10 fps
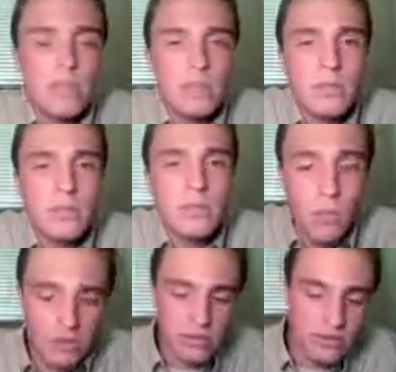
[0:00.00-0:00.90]
this move
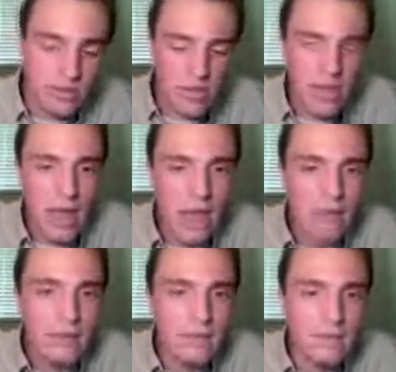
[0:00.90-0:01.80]
rook
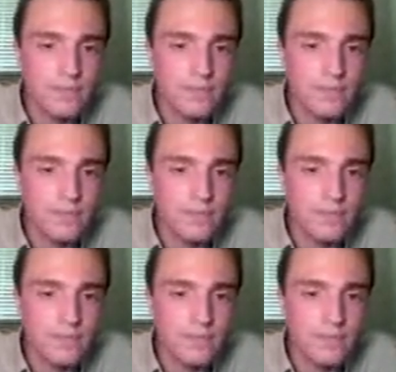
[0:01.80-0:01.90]
c8,